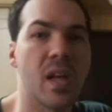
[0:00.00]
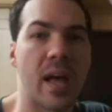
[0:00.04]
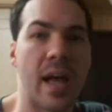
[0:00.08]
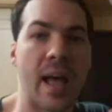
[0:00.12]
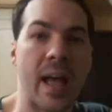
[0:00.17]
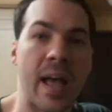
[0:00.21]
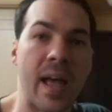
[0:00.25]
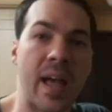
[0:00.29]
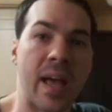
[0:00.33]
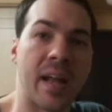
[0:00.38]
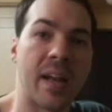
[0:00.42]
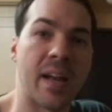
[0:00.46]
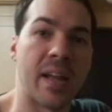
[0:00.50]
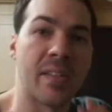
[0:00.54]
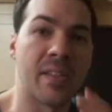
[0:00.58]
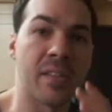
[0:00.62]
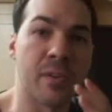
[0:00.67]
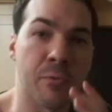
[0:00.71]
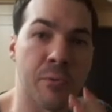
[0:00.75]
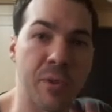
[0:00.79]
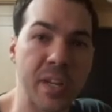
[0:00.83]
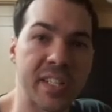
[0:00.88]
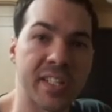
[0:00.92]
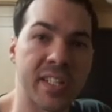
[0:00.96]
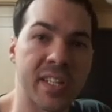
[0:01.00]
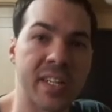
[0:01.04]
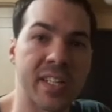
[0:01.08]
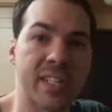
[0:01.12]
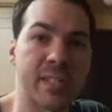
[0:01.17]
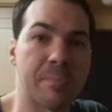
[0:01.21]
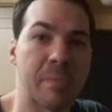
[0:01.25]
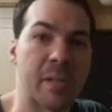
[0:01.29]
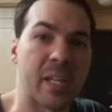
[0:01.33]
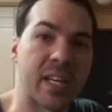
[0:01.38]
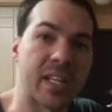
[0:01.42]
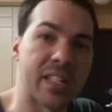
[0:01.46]
And the reason is
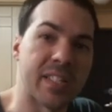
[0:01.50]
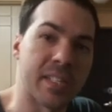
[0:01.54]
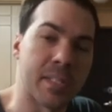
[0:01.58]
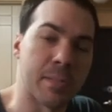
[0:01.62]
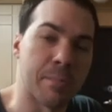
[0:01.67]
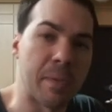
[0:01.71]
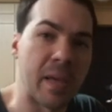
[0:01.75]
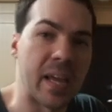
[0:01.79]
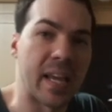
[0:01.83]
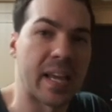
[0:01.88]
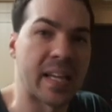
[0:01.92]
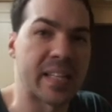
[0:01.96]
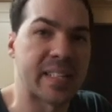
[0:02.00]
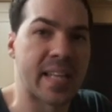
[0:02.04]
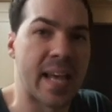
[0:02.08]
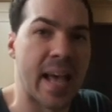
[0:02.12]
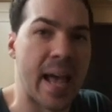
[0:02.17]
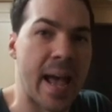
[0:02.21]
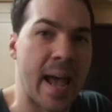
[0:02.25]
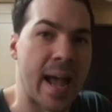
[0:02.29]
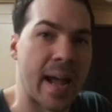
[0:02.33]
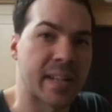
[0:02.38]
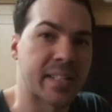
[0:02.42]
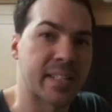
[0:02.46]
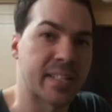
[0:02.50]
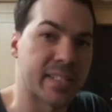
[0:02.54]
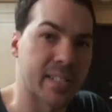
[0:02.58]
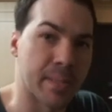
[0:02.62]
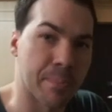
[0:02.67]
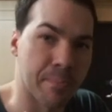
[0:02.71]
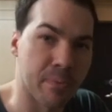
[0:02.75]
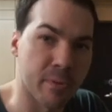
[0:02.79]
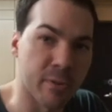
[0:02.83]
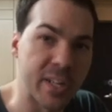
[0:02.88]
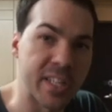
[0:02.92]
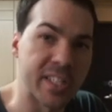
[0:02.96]
because it's being attacked. It's a
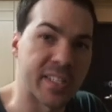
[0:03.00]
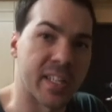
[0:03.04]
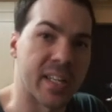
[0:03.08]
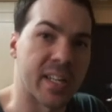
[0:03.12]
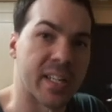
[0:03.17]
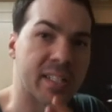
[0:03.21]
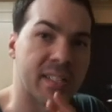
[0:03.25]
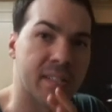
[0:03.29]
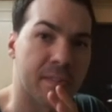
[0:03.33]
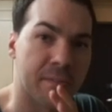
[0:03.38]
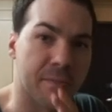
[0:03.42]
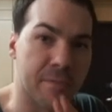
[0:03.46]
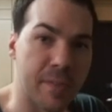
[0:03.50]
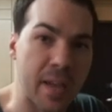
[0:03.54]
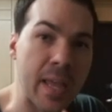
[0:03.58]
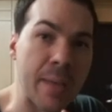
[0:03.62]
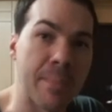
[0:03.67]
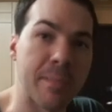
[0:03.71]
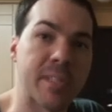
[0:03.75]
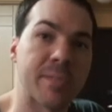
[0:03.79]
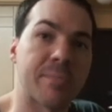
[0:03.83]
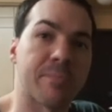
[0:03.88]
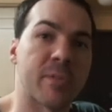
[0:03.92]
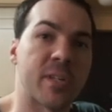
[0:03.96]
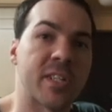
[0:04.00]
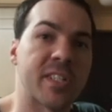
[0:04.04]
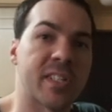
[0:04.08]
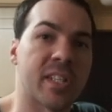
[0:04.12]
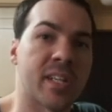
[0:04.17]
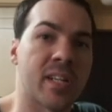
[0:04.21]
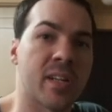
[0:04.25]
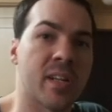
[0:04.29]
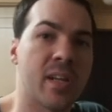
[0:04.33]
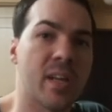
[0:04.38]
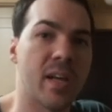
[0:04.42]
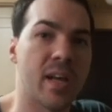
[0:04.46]
prison. It's a famous
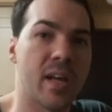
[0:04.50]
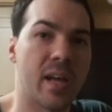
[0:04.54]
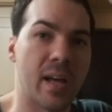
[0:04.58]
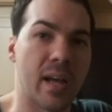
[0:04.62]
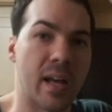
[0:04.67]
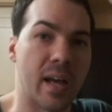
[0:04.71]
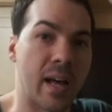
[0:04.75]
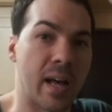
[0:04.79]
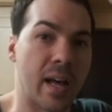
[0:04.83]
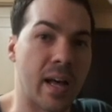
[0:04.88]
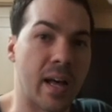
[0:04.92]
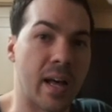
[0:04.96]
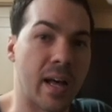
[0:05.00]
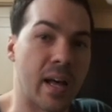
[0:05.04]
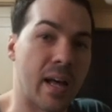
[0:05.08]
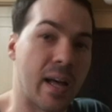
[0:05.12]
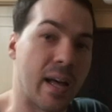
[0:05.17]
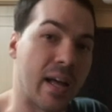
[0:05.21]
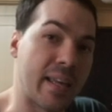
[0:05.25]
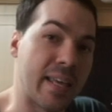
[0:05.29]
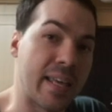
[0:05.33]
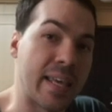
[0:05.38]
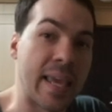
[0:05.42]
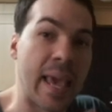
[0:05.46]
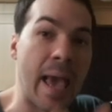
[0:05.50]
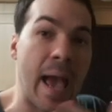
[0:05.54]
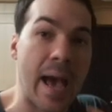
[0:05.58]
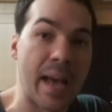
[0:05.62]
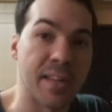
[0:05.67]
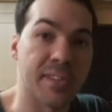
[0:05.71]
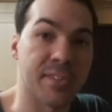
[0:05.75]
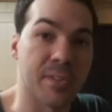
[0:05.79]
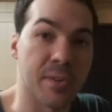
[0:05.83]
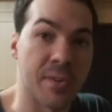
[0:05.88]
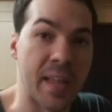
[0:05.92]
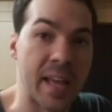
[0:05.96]
prison. Yeah,
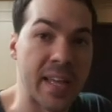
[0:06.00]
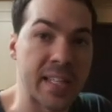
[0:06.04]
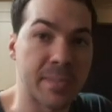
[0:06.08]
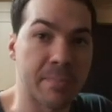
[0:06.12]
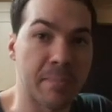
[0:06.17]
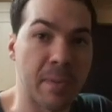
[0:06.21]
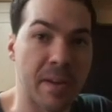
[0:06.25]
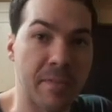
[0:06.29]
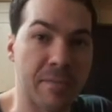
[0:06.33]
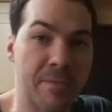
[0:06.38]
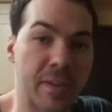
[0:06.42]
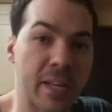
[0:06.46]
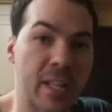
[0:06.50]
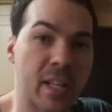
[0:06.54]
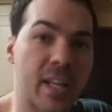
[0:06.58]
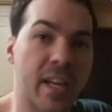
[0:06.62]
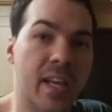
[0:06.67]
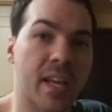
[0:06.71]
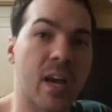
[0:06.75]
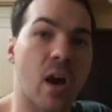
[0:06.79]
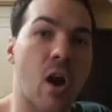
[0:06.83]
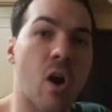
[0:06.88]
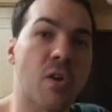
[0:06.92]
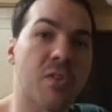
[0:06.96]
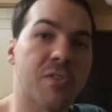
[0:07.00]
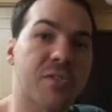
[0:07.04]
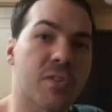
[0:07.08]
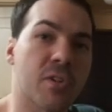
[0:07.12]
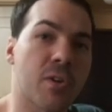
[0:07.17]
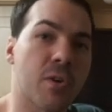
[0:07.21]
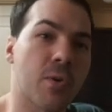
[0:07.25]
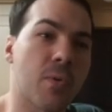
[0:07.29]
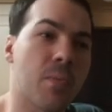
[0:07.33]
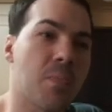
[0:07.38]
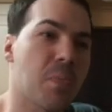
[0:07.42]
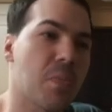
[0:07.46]
so that's my feeling.
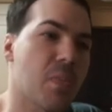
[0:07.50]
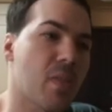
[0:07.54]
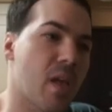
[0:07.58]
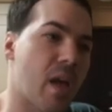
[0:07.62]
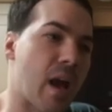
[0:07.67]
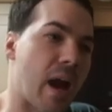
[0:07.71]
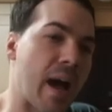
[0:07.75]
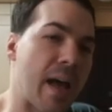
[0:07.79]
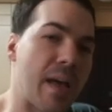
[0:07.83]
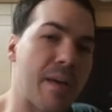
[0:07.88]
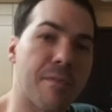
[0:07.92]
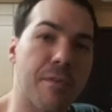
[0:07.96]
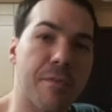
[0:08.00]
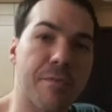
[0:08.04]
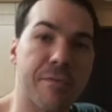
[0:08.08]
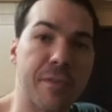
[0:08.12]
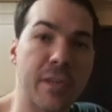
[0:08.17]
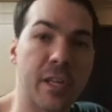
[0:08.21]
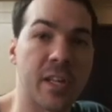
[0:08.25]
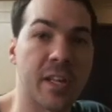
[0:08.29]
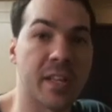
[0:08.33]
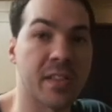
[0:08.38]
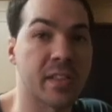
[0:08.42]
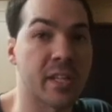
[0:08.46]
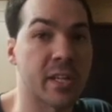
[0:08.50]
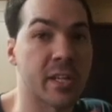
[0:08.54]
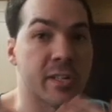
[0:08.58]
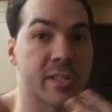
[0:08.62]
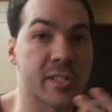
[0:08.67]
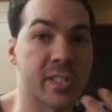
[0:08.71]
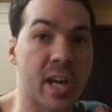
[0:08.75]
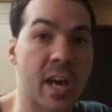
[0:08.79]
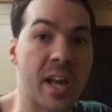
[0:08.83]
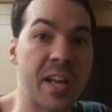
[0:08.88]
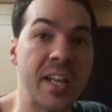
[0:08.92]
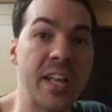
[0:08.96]
Also, I have a feeling there's
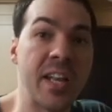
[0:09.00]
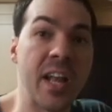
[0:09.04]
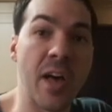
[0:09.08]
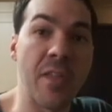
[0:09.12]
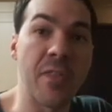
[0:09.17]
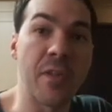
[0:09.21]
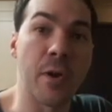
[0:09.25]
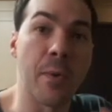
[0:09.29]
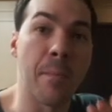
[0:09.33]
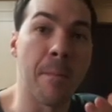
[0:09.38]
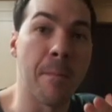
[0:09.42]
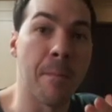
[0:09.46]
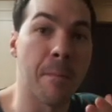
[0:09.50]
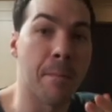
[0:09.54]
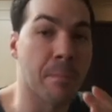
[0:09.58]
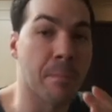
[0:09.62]
another